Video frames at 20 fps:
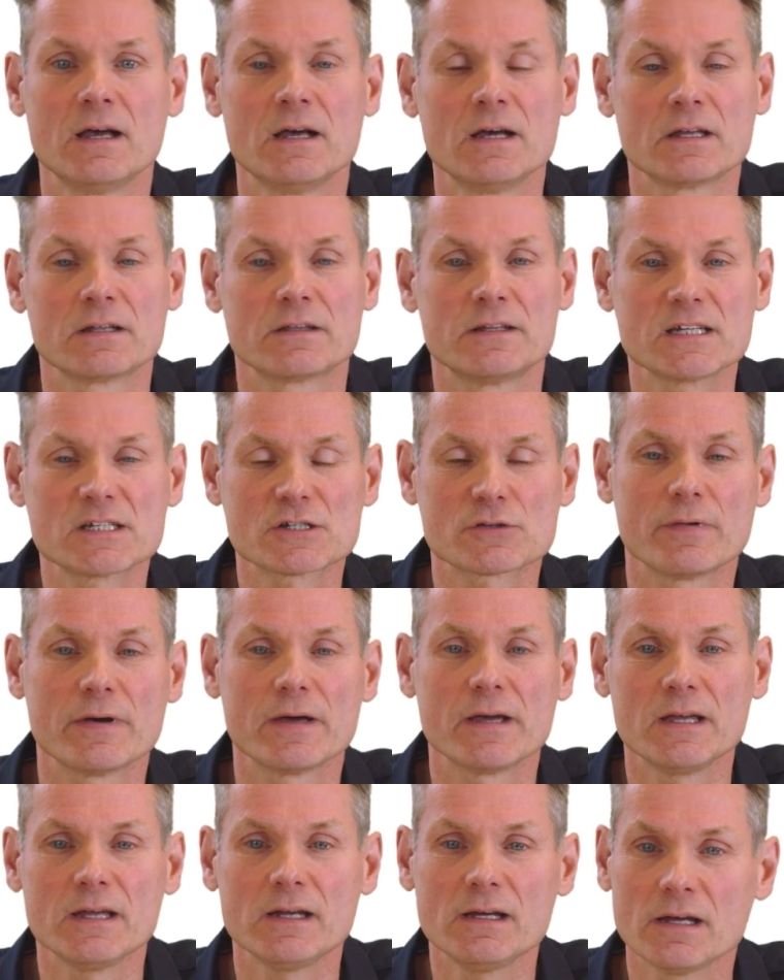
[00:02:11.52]
This
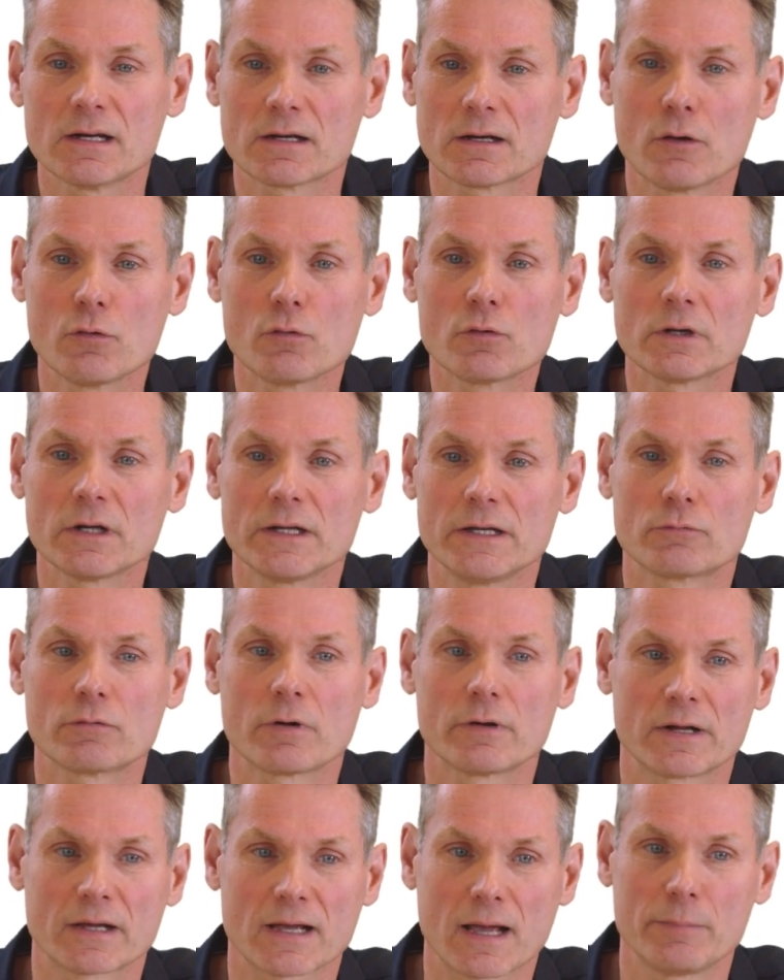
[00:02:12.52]
way, locally
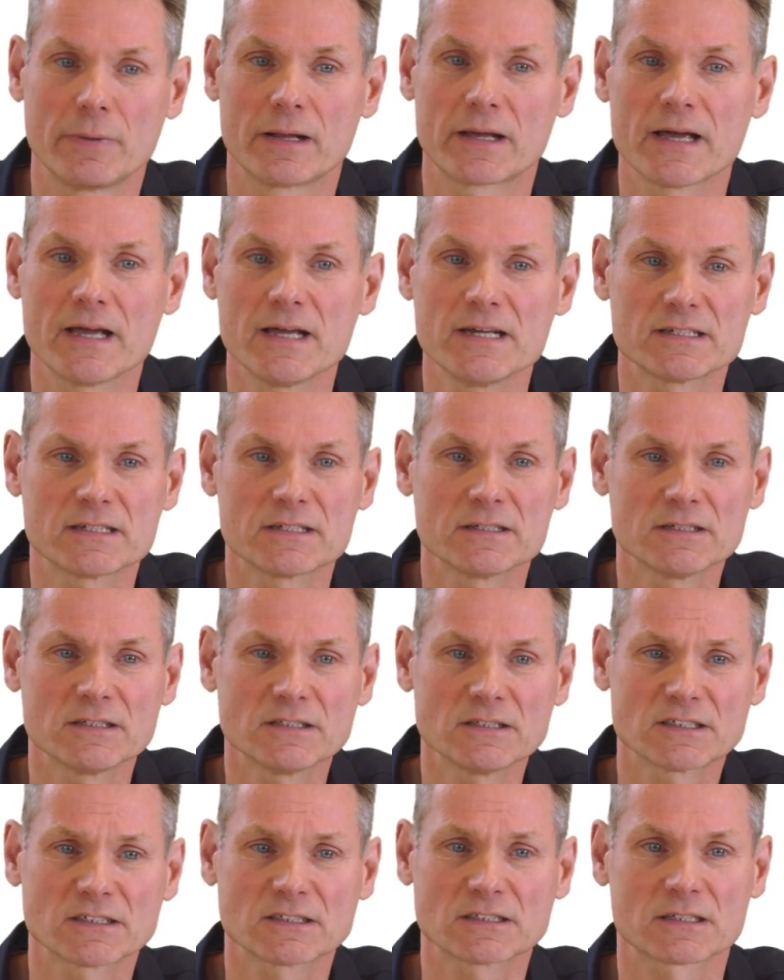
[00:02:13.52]
running
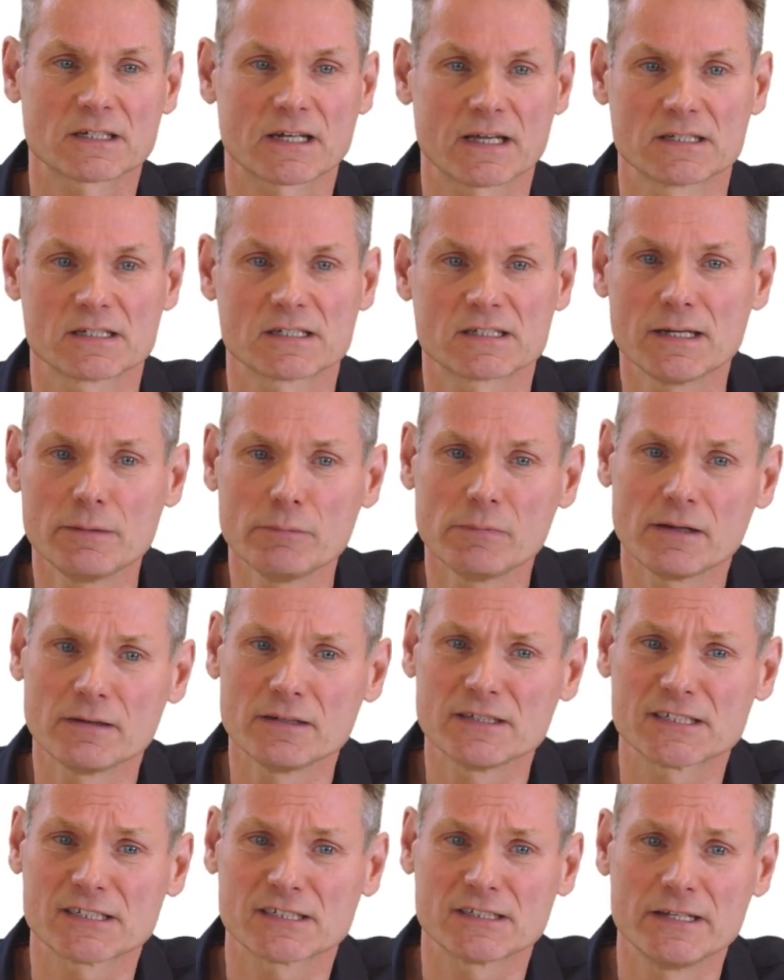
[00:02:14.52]
applications can
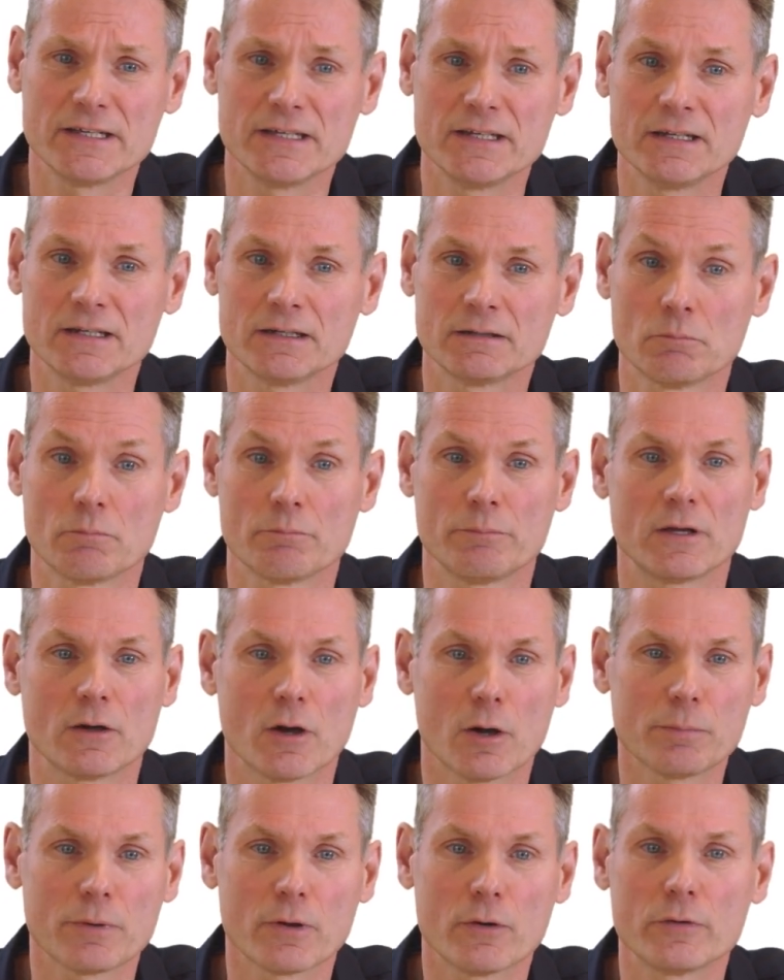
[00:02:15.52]
seamlessly be
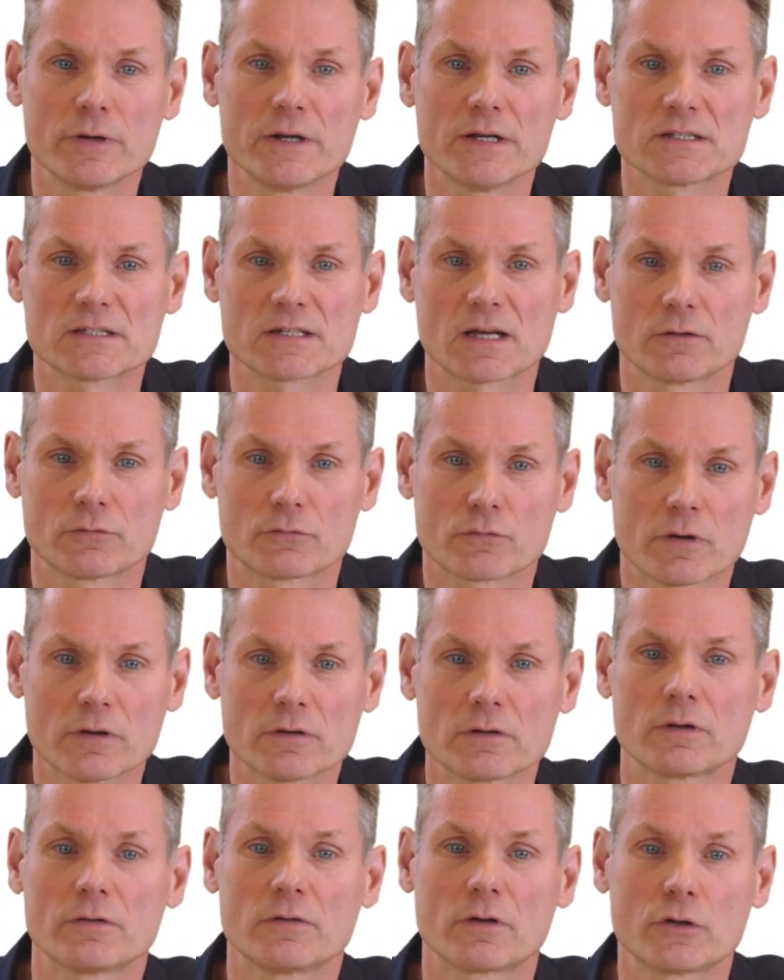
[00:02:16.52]
uploaded and run
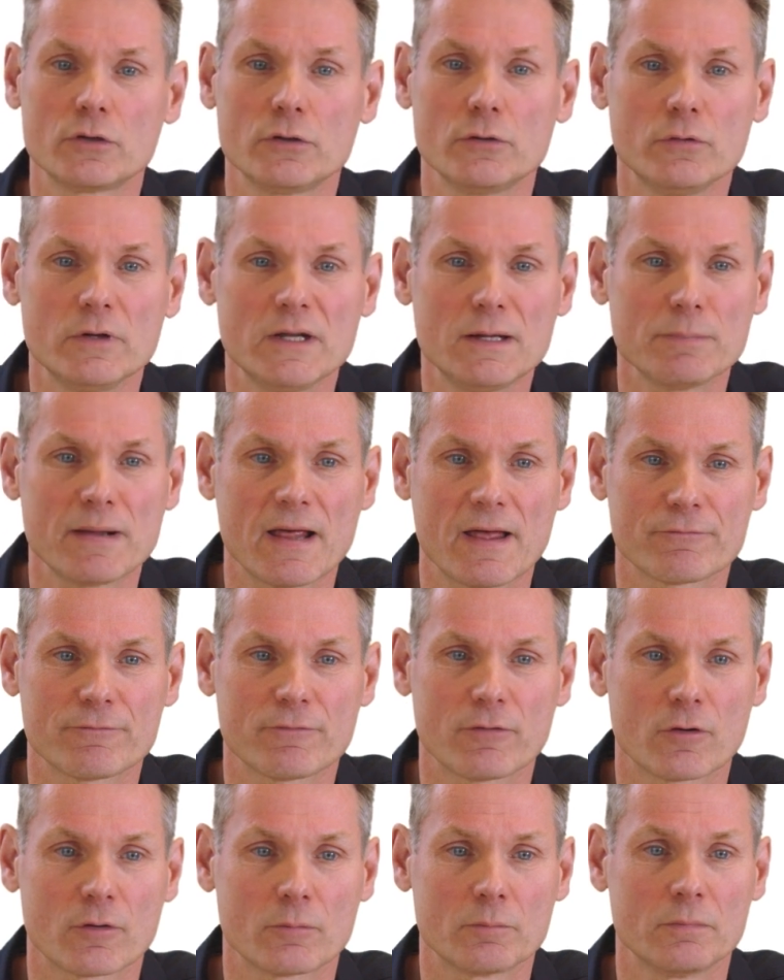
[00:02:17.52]
on the QNE
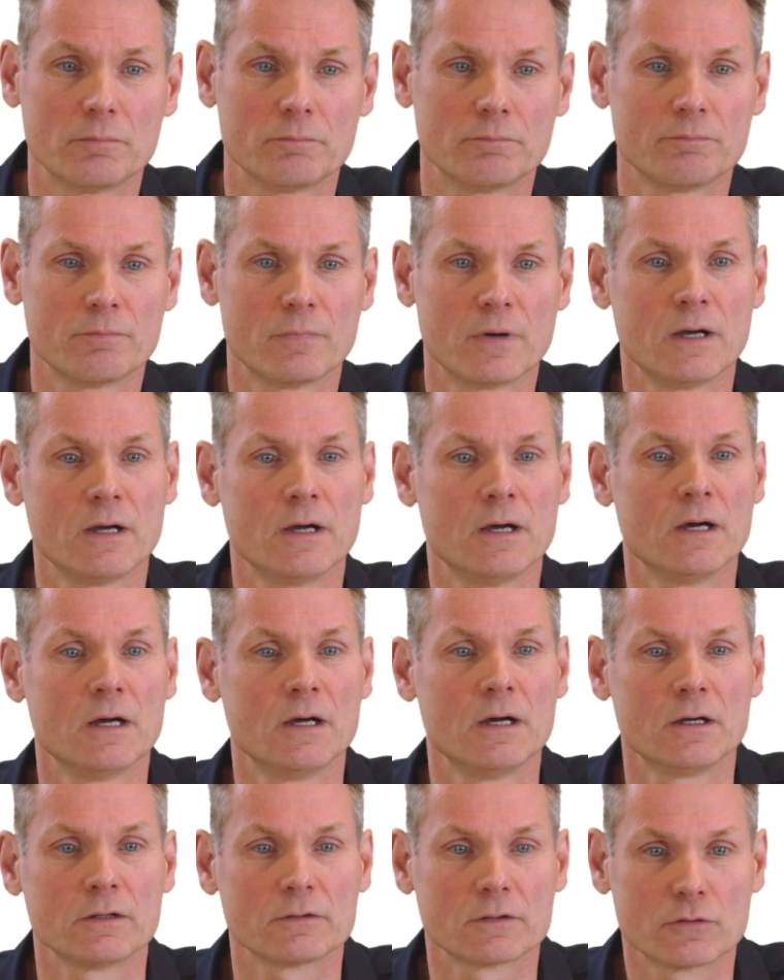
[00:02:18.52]
platform.
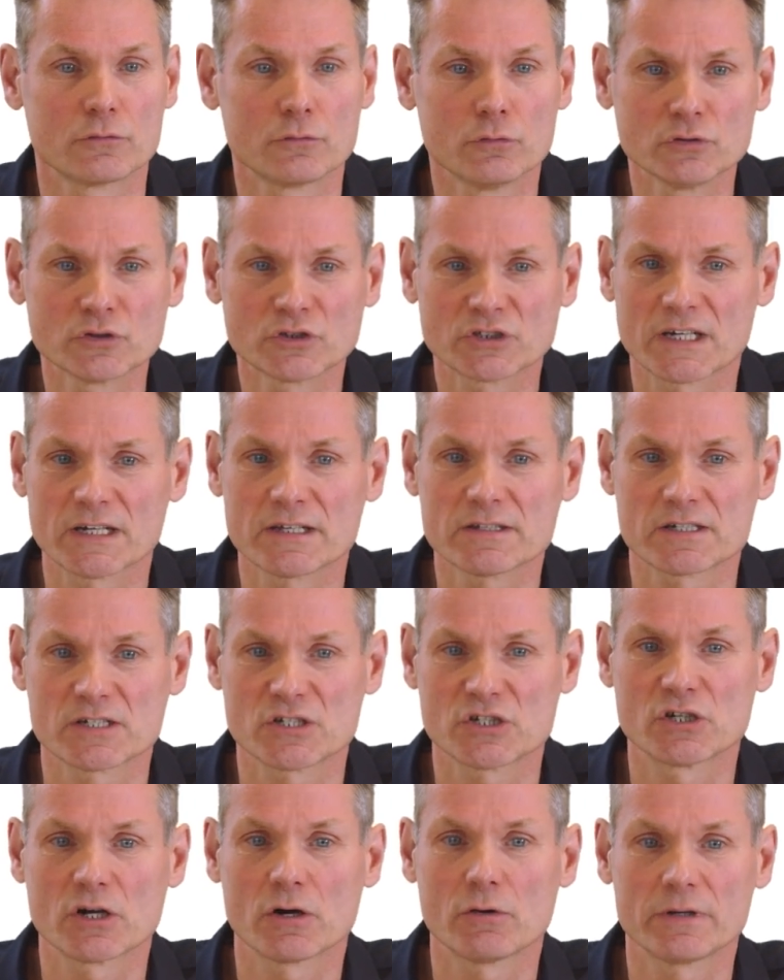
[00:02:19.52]
The toolset is
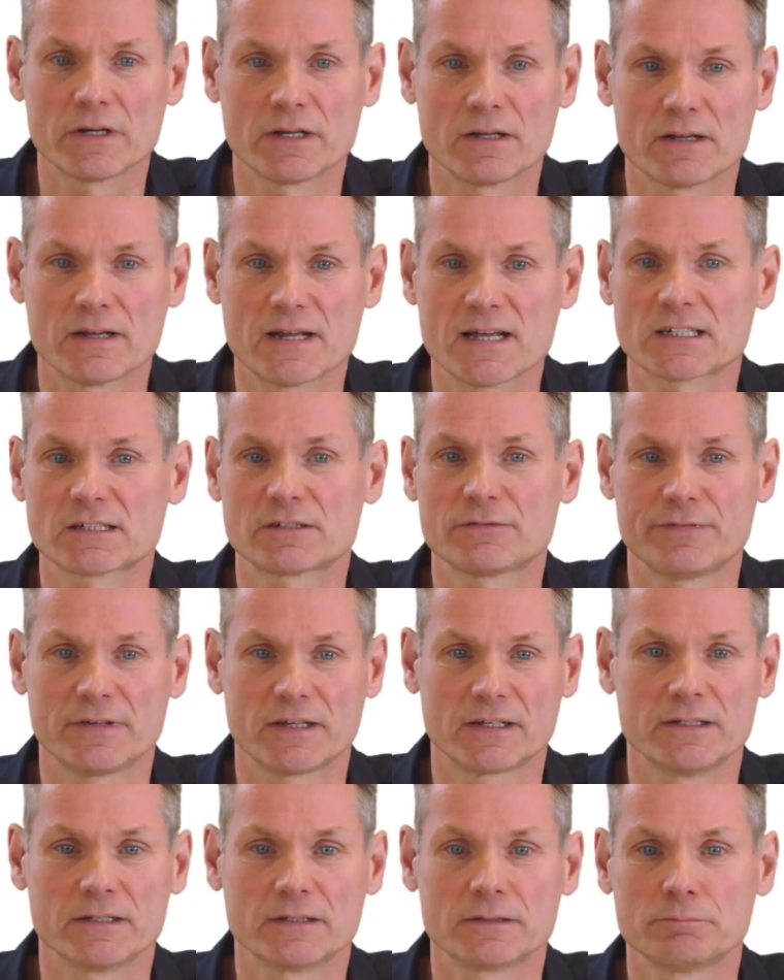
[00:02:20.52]
shown in the next
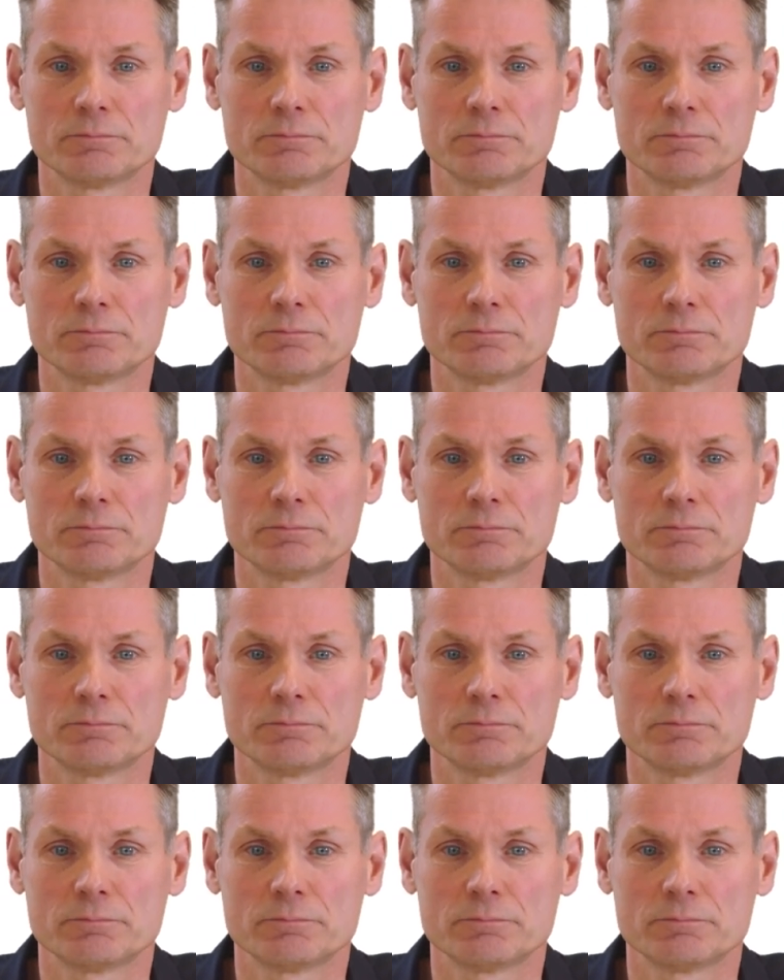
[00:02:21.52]
figure.